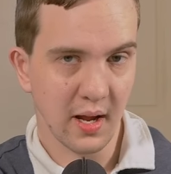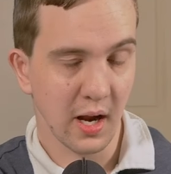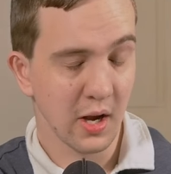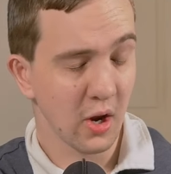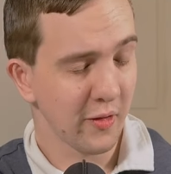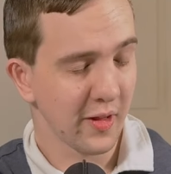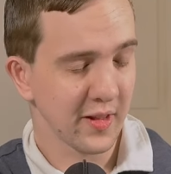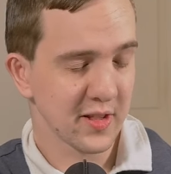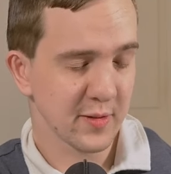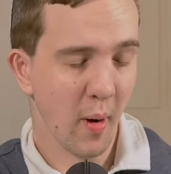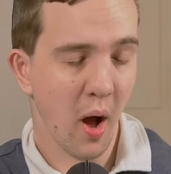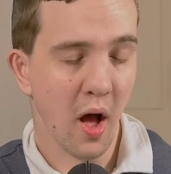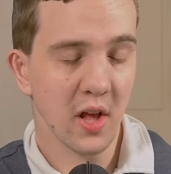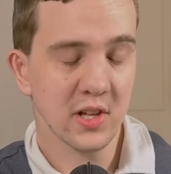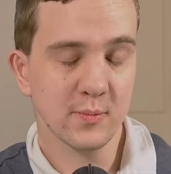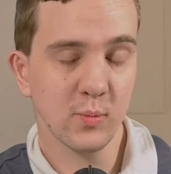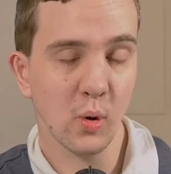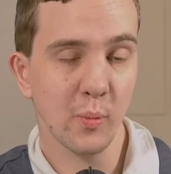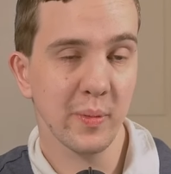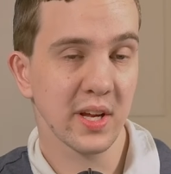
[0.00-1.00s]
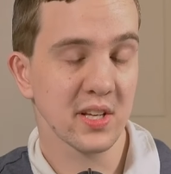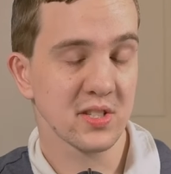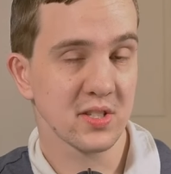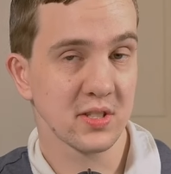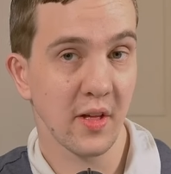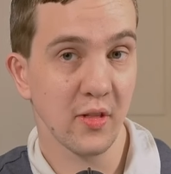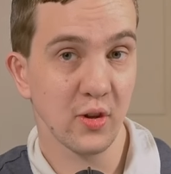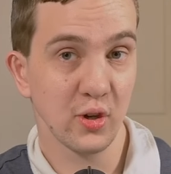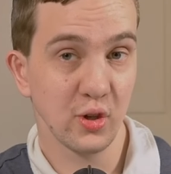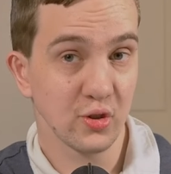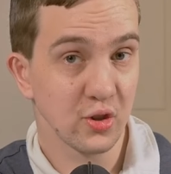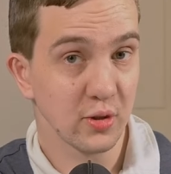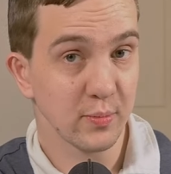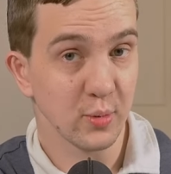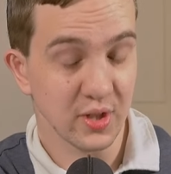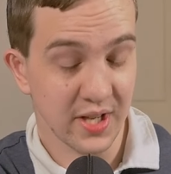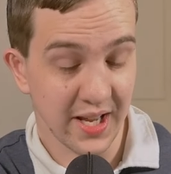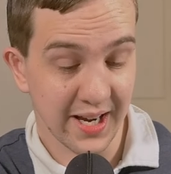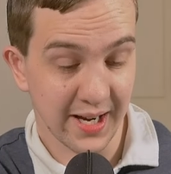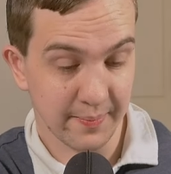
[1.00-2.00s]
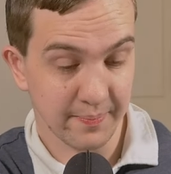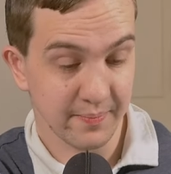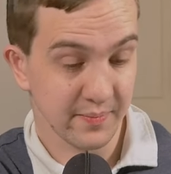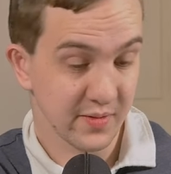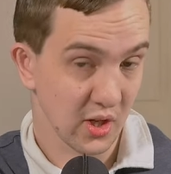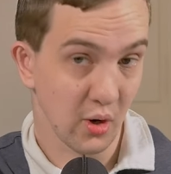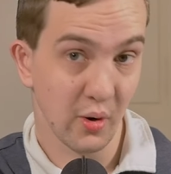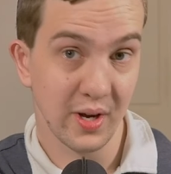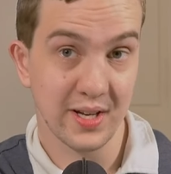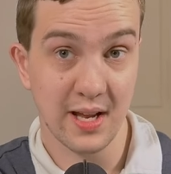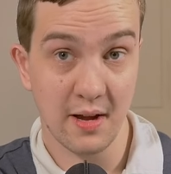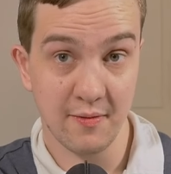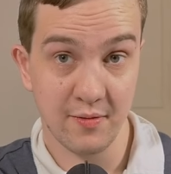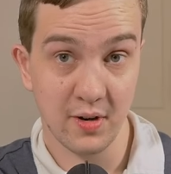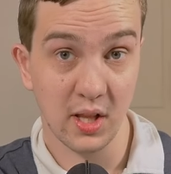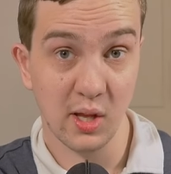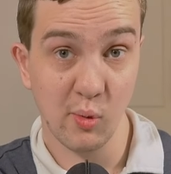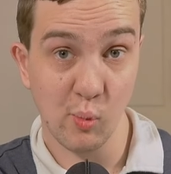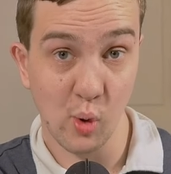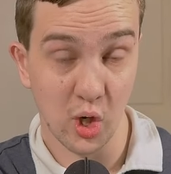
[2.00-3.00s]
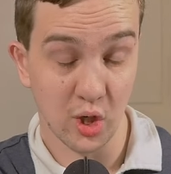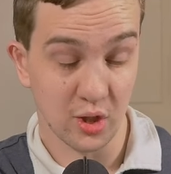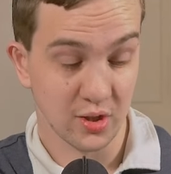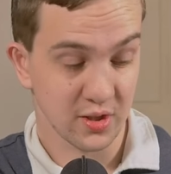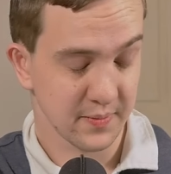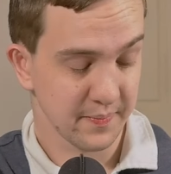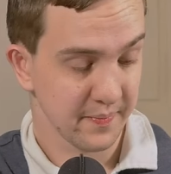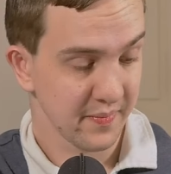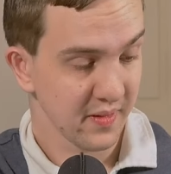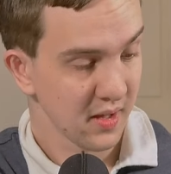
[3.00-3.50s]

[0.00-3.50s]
I know that's possible because another YouTuber did it, so it definitely works.